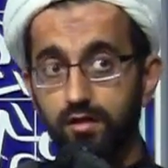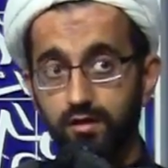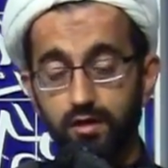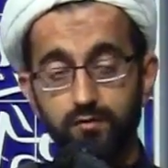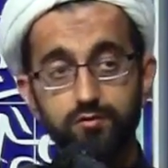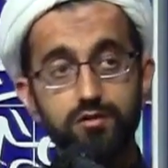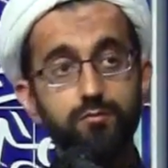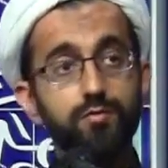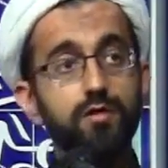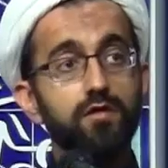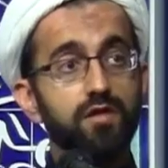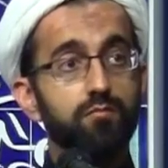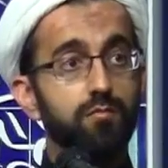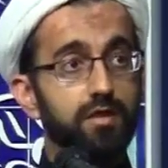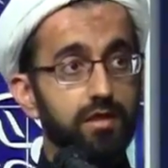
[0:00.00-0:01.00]

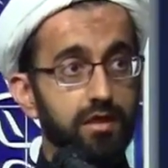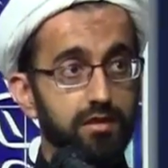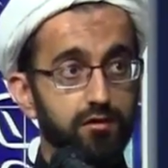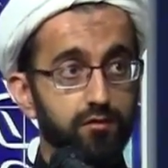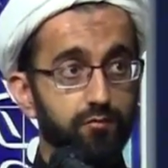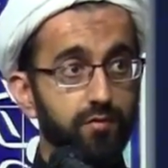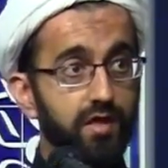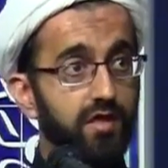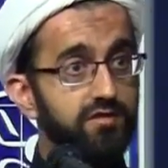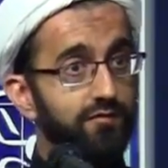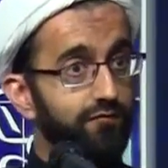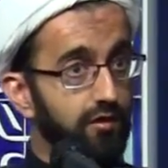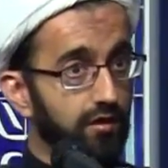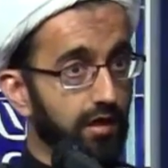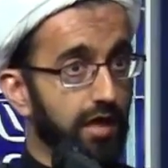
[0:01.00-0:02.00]
Jibril and Mikael because
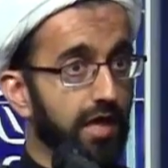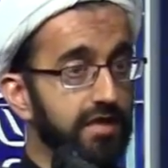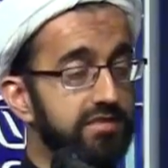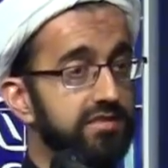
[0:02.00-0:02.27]
of their high